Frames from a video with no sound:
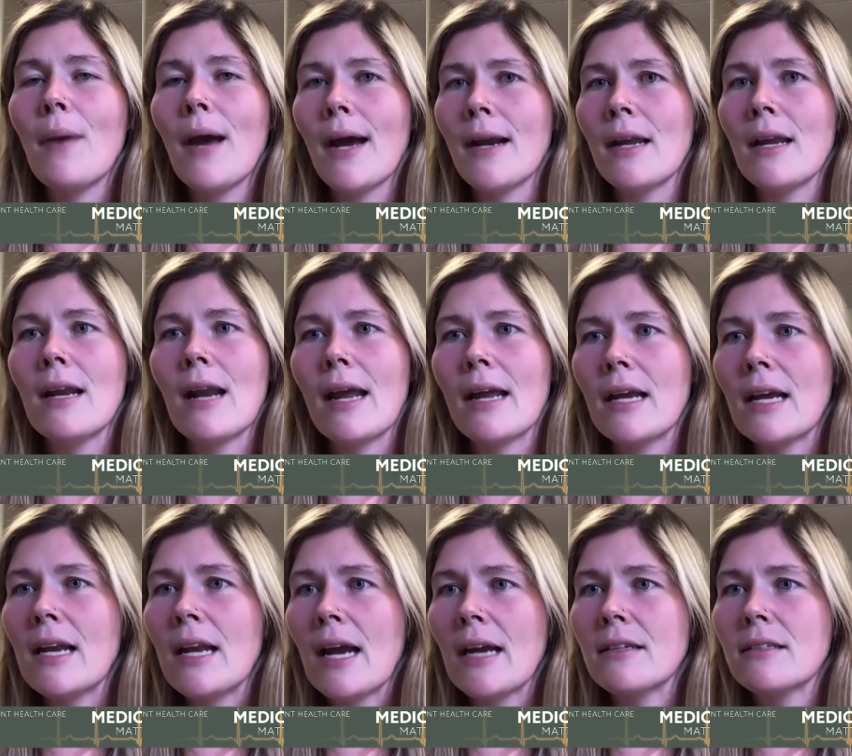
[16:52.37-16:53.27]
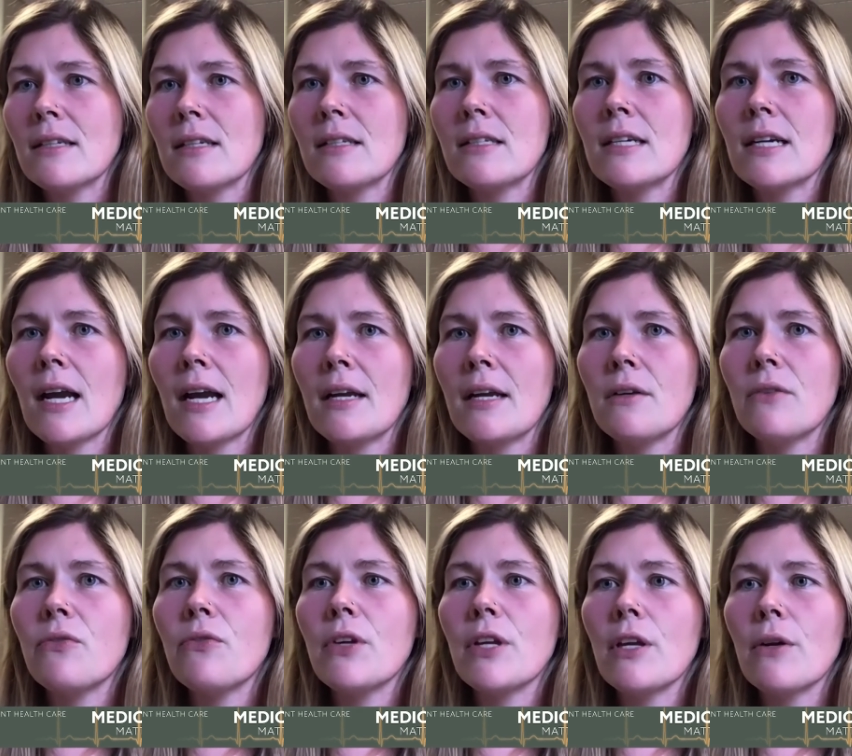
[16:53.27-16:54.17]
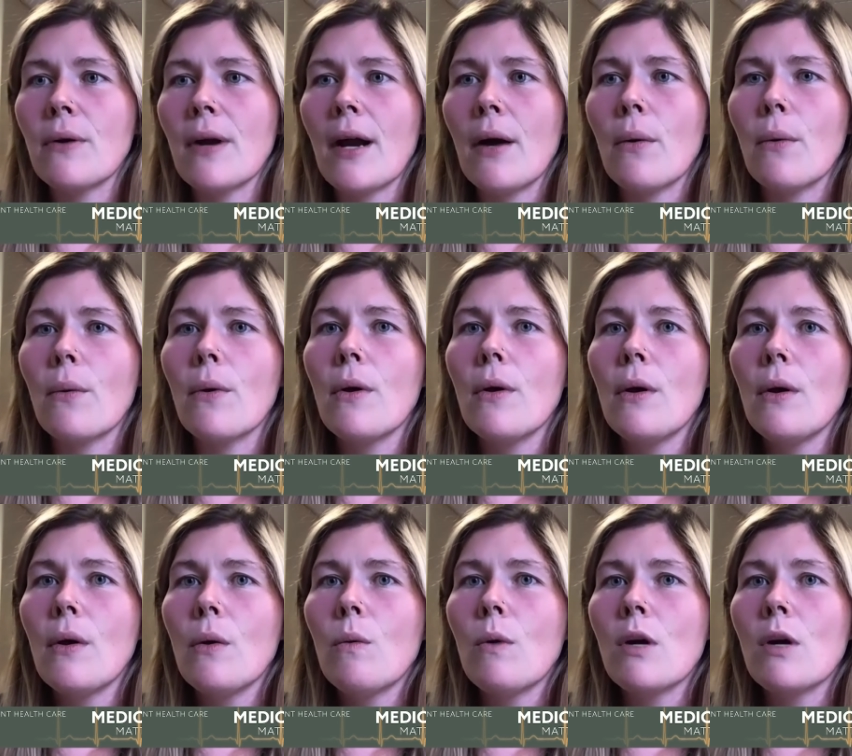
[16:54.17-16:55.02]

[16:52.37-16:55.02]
patty and i connected to kind of figure out